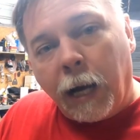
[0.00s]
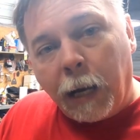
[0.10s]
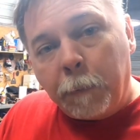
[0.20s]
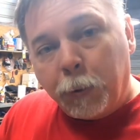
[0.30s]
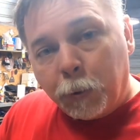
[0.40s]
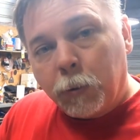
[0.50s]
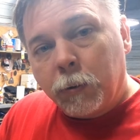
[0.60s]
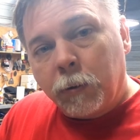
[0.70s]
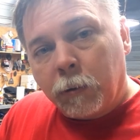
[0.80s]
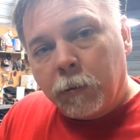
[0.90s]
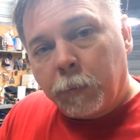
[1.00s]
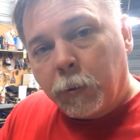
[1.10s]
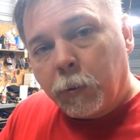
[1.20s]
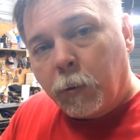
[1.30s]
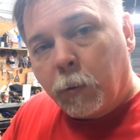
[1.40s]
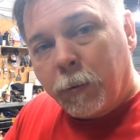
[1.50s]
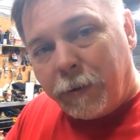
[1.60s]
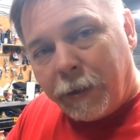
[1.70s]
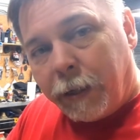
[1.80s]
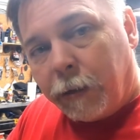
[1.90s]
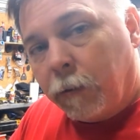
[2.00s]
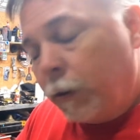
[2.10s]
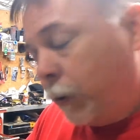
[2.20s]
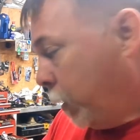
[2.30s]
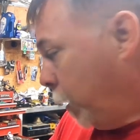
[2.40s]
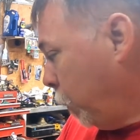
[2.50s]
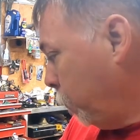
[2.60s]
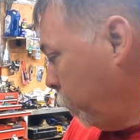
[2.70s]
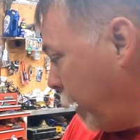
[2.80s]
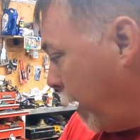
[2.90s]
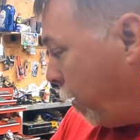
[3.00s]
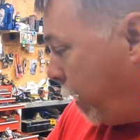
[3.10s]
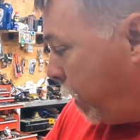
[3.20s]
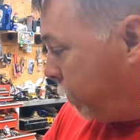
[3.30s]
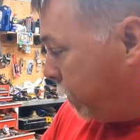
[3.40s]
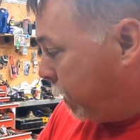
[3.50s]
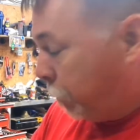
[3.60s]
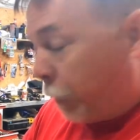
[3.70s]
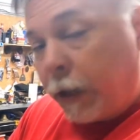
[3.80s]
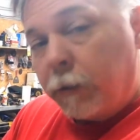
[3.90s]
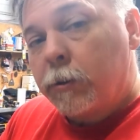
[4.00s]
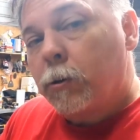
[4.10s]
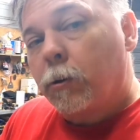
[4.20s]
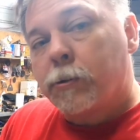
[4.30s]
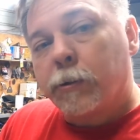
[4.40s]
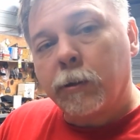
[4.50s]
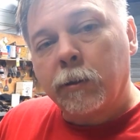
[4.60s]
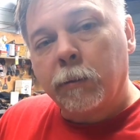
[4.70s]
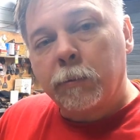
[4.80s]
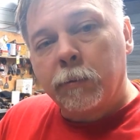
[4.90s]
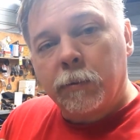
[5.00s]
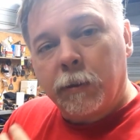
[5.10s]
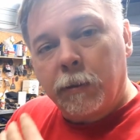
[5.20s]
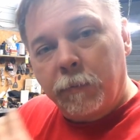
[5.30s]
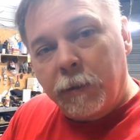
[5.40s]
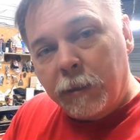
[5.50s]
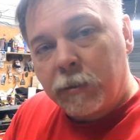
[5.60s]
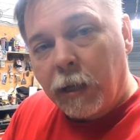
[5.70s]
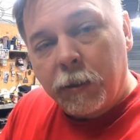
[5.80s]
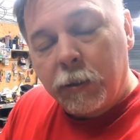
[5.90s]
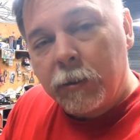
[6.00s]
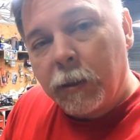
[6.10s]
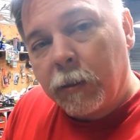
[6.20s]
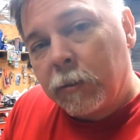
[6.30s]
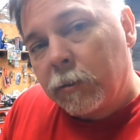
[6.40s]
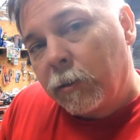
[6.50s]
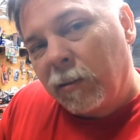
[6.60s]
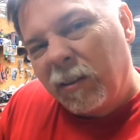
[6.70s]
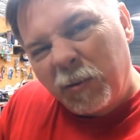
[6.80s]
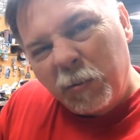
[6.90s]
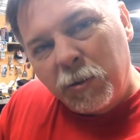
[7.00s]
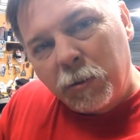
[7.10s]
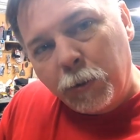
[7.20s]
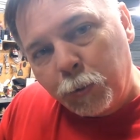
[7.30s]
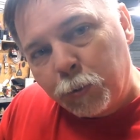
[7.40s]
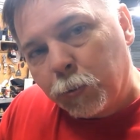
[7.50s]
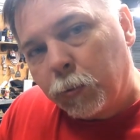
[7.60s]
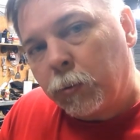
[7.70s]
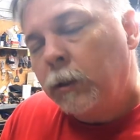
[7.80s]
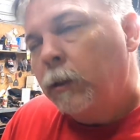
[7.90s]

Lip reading: I pulled on the pull cord there. Without having a battery charger hooked up to this, I couldn't tell necessarily if it was in neutral.